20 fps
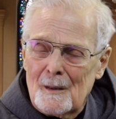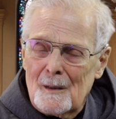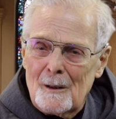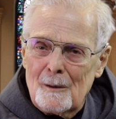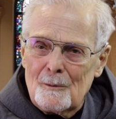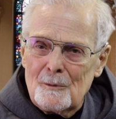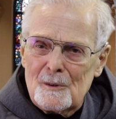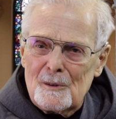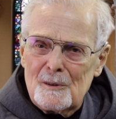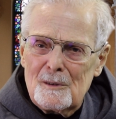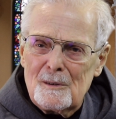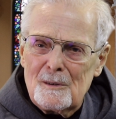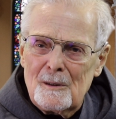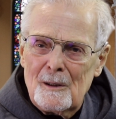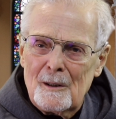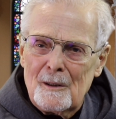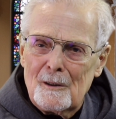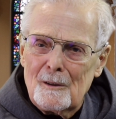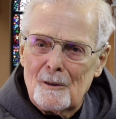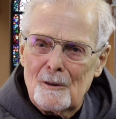I was
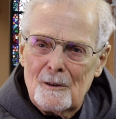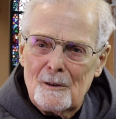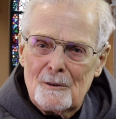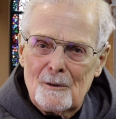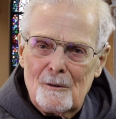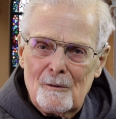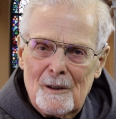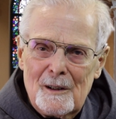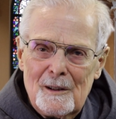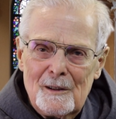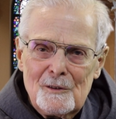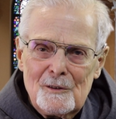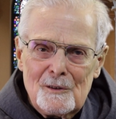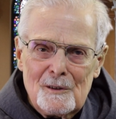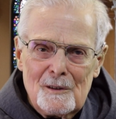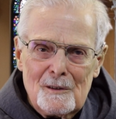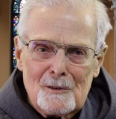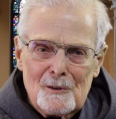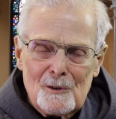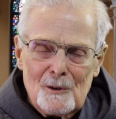getting good
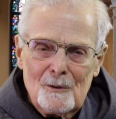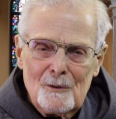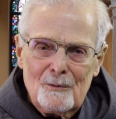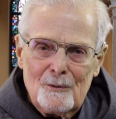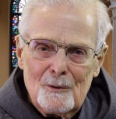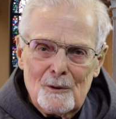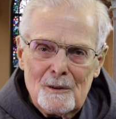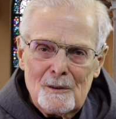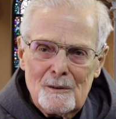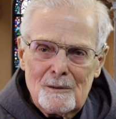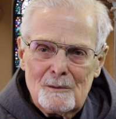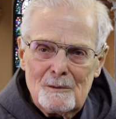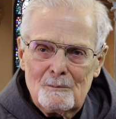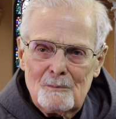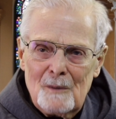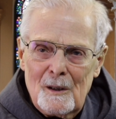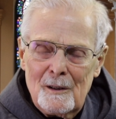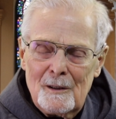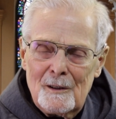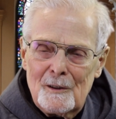grades and so forth,
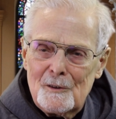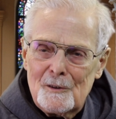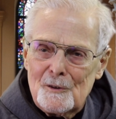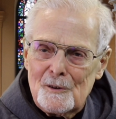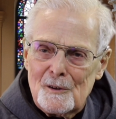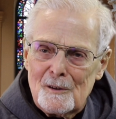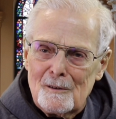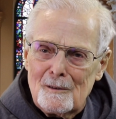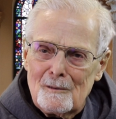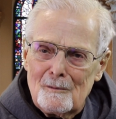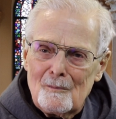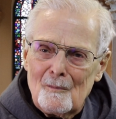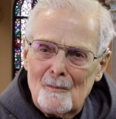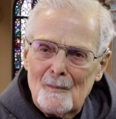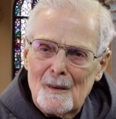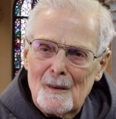A's and